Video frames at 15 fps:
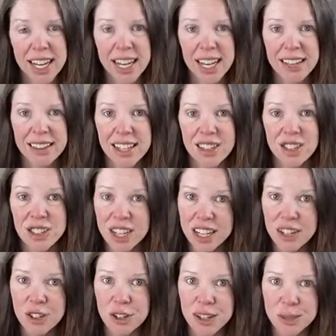And these are
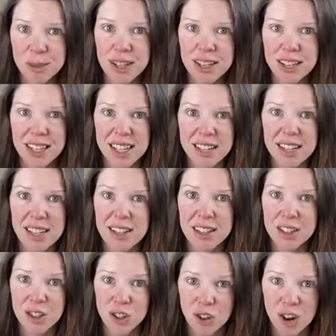dangerous because they
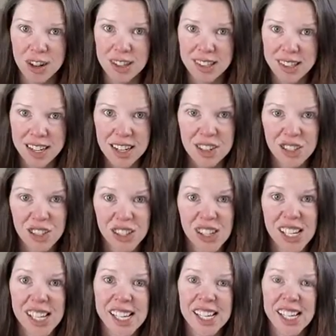send a strong
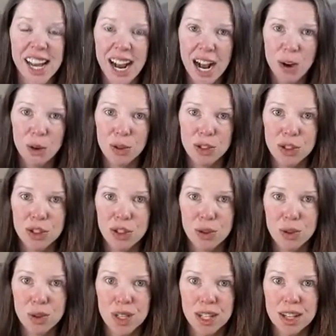signal out
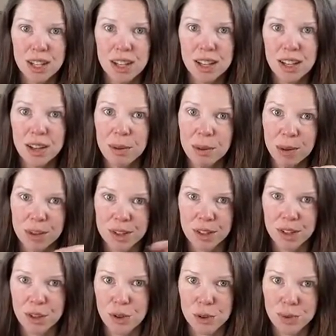to the
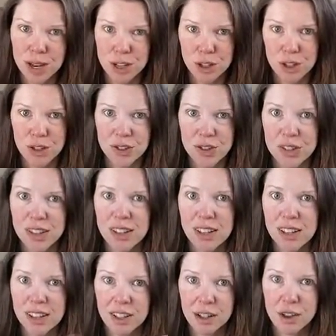person who measures
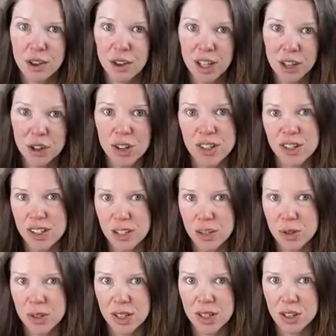your electricity
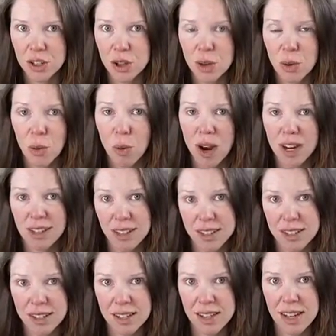usage
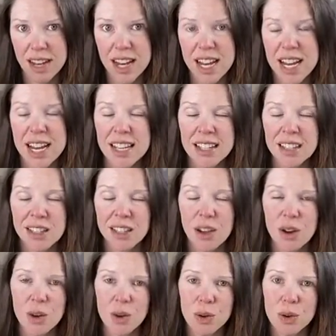wirelessly.
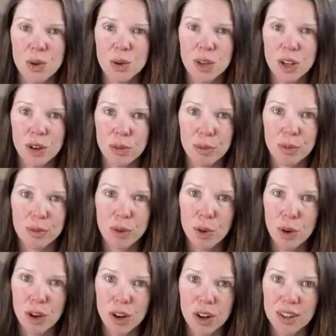So,
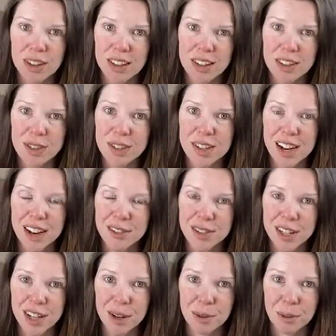before they used to have
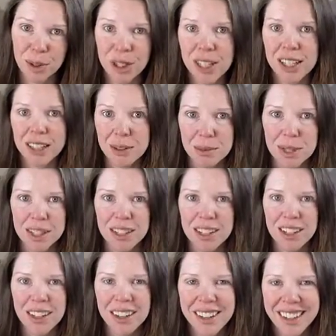to come look at the
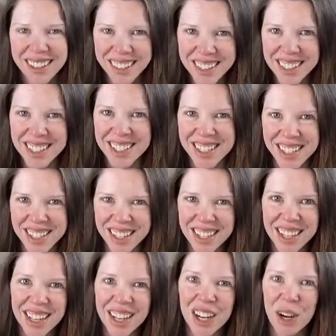meter to
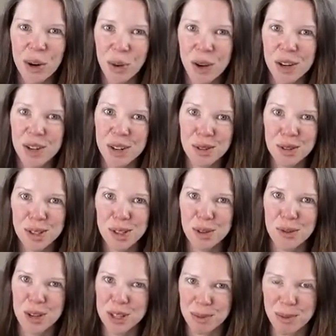see what your
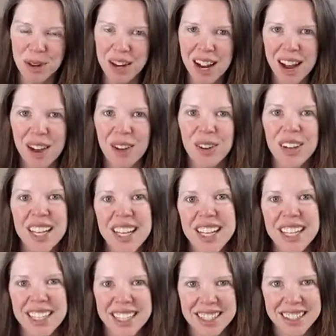usage was, but now
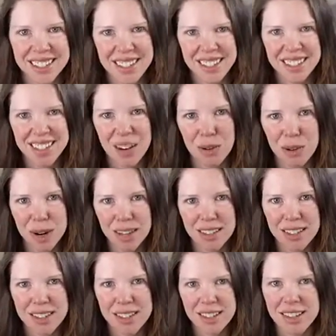it's sent out
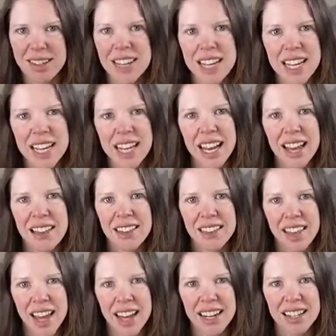wirelessly.
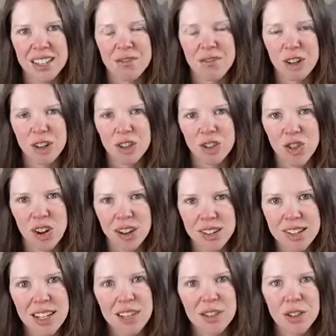And that is a very strong
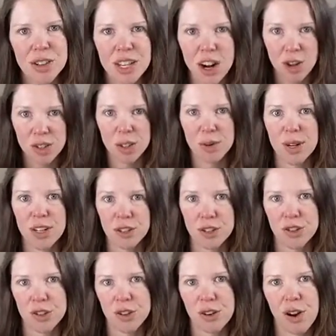signal that also
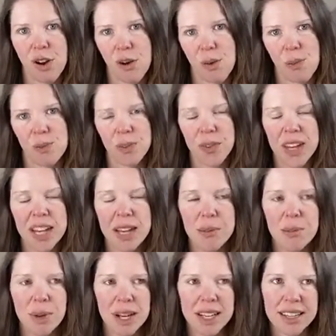enters your home.
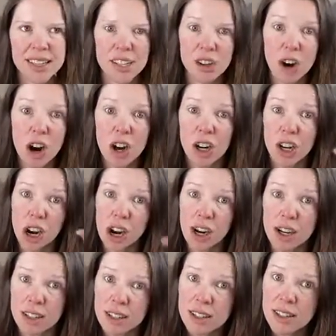But there are
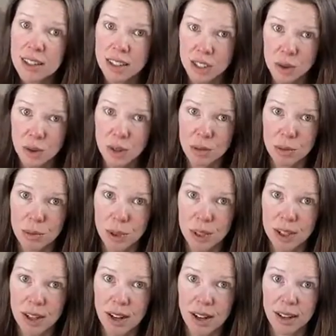guards that you could
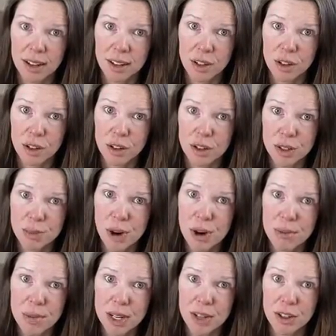put on your
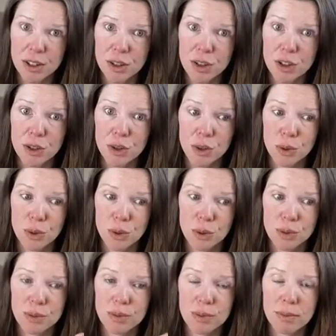smart meter
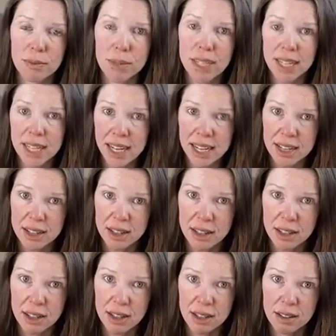to mitigate
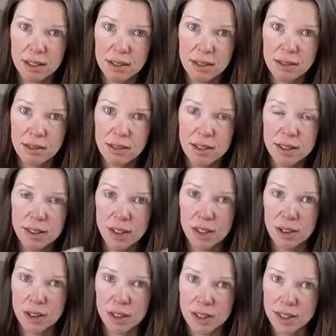the
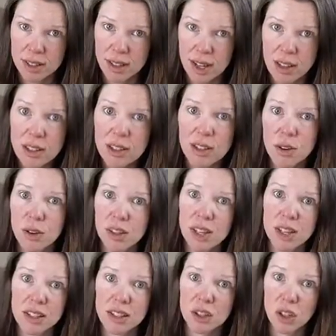signal that's sent so that they
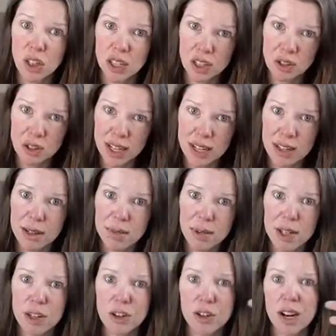can still get their data,
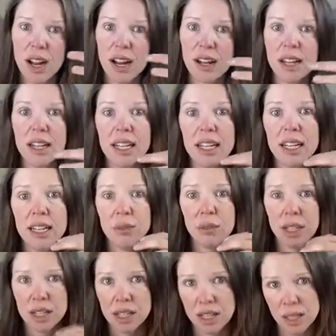but you're not
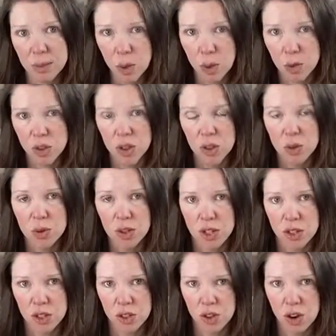being exposed to
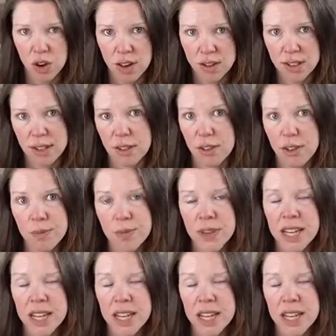such a strong signal.